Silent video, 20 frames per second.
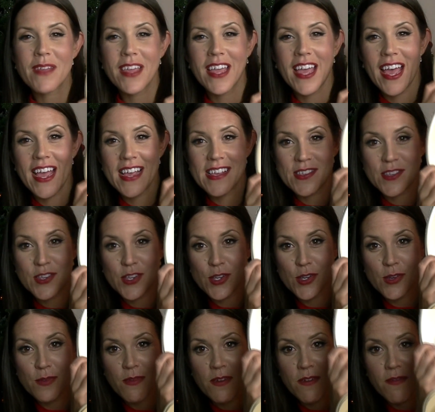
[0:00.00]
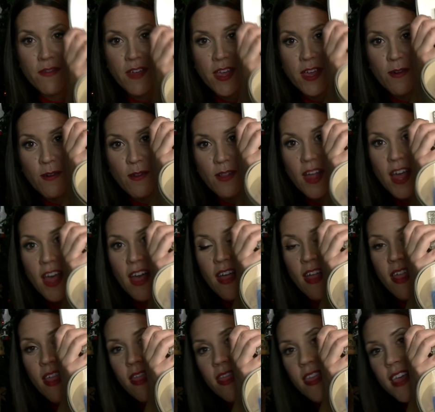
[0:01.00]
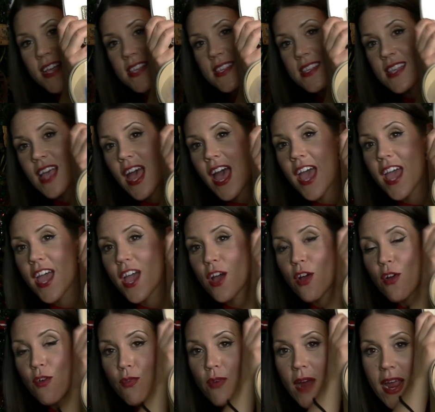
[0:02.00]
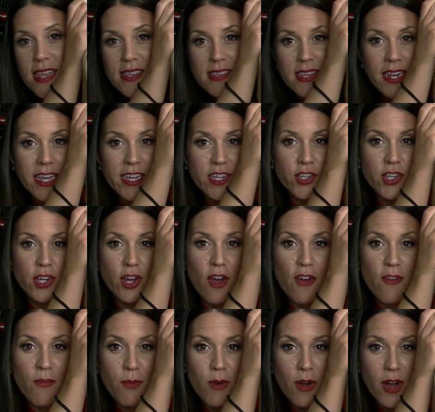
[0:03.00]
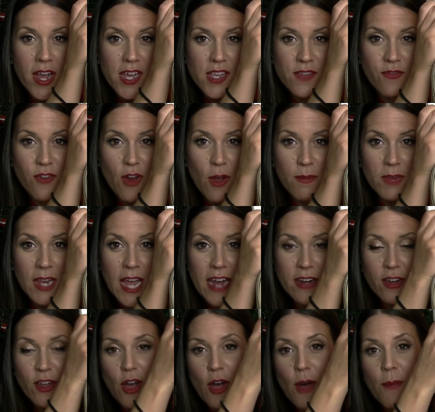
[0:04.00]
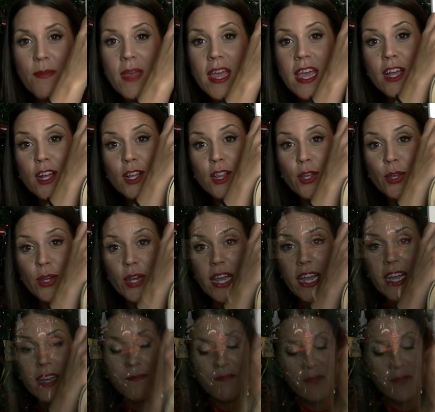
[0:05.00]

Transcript: the case to reveal this a great selection of products from Lancome including